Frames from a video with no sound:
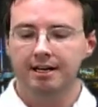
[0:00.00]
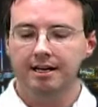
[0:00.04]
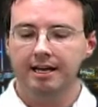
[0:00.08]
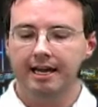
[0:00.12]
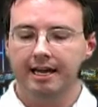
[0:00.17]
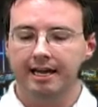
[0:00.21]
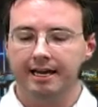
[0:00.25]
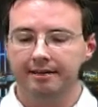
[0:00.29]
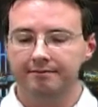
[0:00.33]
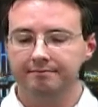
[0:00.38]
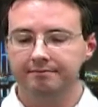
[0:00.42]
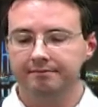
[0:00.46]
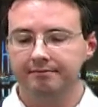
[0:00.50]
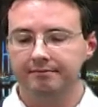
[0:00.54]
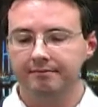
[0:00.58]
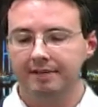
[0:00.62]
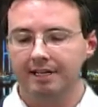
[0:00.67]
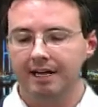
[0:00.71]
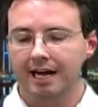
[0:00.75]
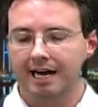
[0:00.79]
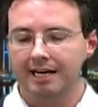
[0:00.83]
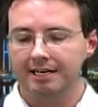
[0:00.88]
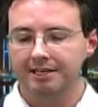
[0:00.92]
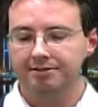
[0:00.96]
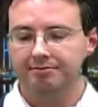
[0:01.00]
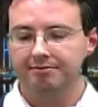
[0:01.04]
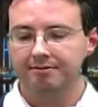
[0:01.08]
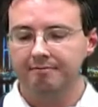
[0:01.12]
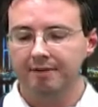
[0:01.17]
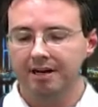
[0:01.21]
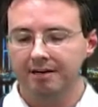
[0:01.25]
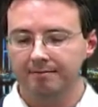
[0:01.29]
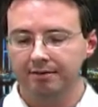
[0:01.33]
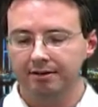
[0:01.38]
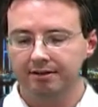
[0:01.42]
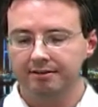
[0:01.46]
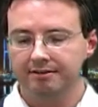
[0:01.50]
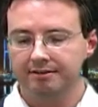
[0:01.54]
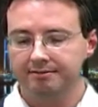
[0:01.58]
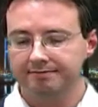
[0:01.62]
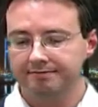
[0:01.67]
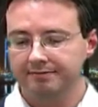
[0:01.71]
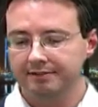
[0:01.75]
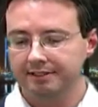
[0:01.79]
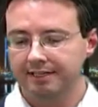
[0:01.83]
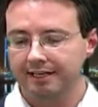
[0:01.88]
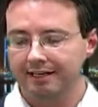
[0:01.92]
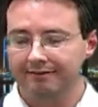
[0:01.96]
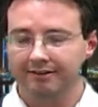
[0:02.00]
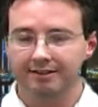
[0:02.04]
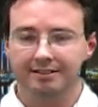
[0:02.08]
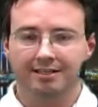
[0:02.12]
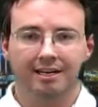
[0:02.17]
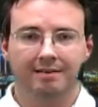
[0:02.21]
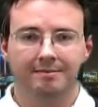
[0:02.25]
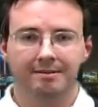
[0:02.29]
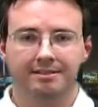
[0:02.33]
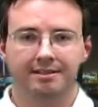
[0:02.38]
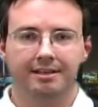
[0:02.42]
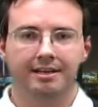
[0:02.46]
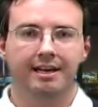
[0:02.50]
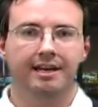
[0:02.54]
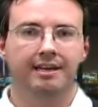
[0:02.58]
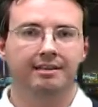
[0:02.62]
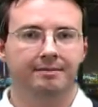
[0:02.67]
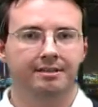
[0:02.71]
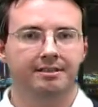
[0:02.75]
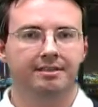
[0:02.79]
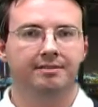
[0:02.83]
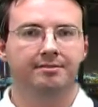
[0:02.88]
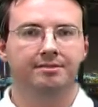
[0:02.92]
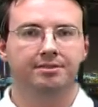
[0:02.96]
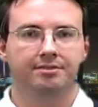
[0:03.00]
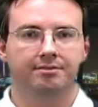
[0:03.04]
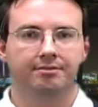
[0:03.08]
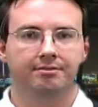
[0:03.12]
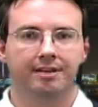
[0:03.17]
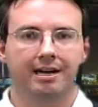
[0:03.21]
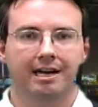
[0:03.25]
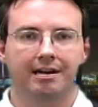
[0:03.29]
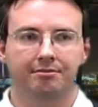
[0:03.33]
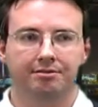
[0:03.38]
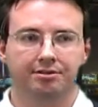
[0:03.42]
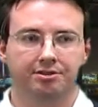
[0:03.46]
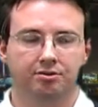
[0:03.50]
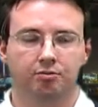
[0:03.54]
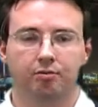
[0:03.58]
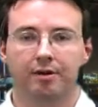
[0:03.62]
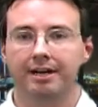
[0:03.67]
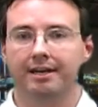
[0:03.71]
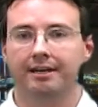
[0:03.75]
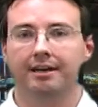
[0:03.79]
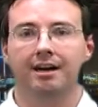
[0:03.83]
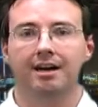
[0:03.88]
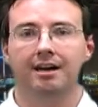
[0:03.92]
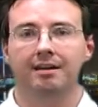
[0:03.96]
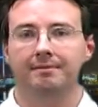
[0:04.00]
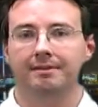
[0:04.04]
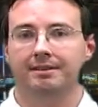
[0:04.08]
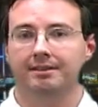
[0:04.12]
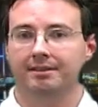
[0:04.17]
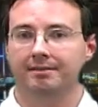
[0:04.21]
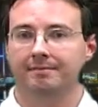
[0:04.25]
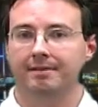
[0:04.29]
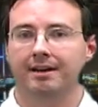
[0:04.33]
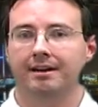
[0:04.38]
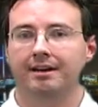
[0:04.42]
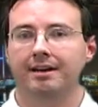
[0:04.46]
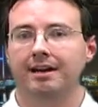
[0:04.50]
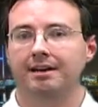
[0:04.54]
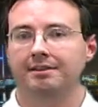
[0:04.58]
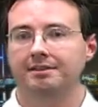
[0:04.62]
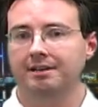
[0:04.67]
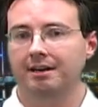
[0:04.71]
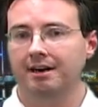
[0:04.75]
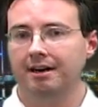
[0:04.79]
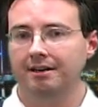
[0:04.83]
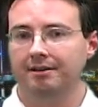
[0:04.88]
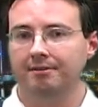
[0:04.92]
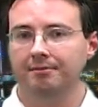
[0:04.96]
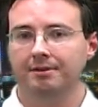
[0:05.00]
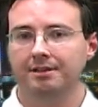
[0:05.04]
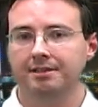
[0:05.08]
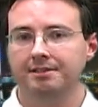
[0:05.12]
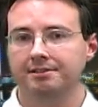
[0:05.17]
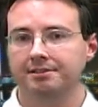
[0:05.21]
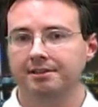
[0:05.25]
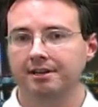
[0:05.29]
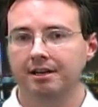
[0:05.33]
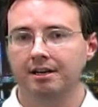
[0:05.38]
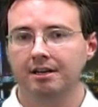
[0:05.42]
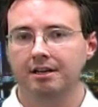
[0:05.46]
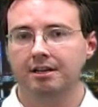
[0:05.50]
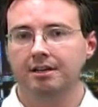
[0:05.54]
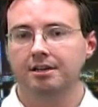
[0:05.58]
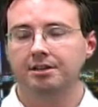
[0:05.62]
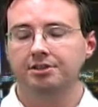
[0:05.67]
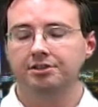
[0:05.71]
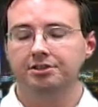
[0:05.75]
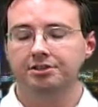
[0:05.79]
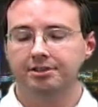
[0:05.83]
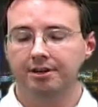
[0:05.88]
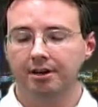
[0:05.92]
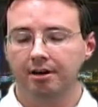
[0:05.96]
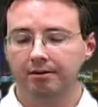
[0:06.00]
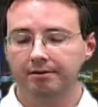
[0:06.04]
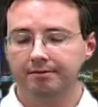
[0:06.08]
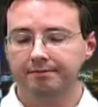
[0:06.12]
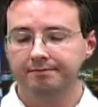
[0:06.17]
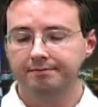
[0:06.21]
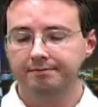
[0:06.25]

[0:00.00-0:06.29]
And I just remembered, every time he'd say, "Hey, let me tell you a story," I would just wake up. It didn't matter how tired I was. So,